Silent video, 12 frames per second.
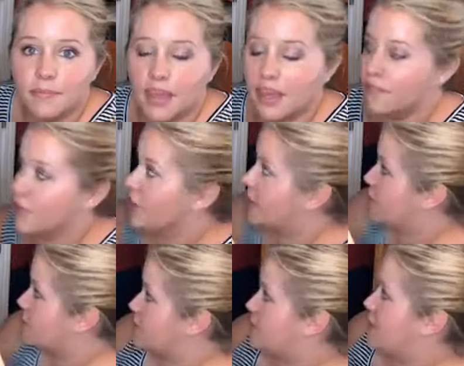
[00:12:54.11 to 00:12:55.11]
if you're
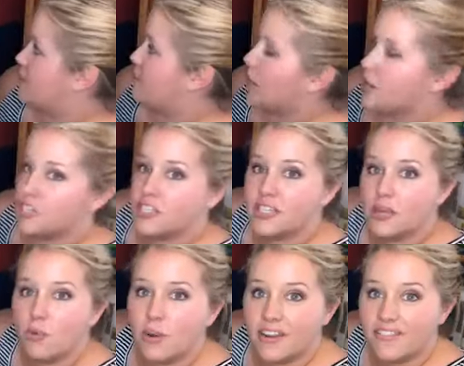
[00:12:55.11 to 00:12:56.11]
interested in
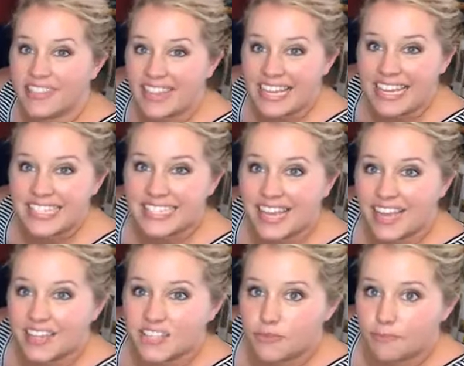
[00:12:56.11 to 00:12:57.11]
purchasing one of these,
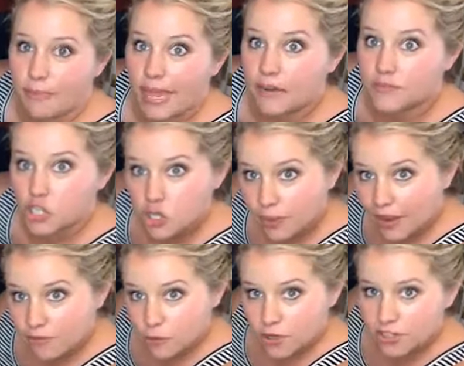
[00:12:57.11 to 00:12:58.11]
like made of
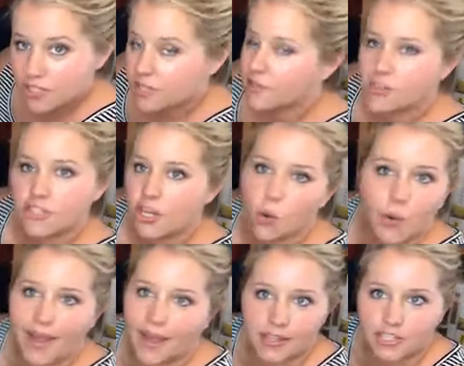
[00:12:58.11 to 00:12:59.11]
2x4s, there's no
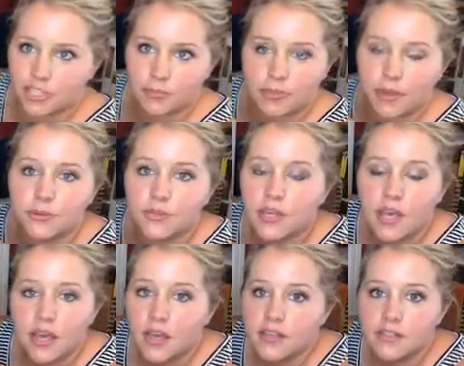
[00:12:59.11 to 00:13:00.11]
way I can ship those.
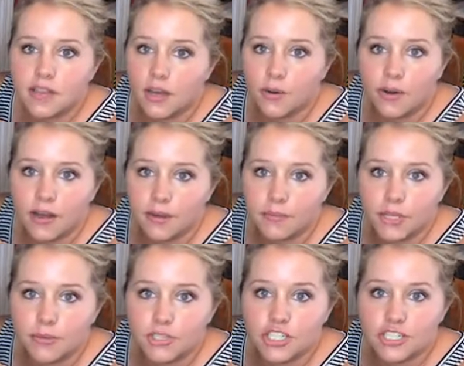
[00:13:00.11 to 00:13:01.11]
So
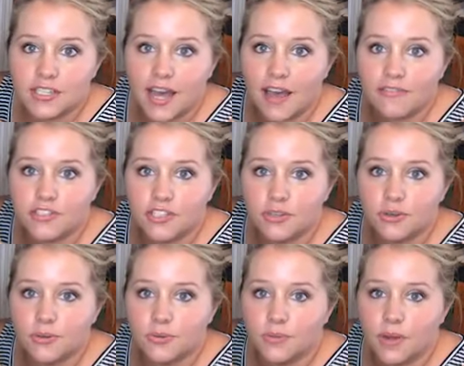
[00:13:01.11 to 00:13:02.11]
you would just have to,